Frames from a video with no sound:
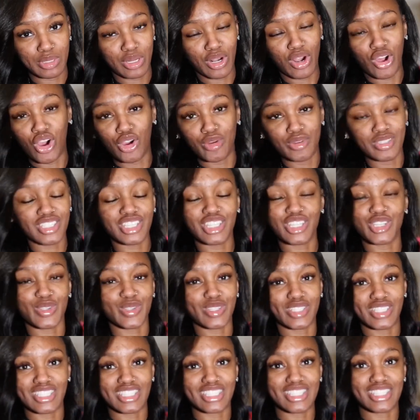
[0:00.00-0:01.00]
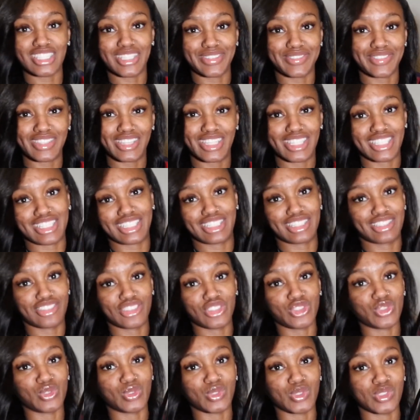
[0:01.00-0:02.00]
but I always carry this stuff in like a
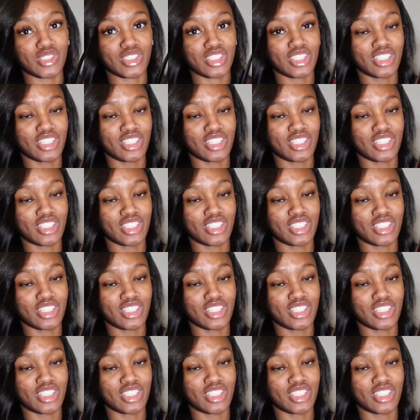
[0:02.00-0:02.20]
little,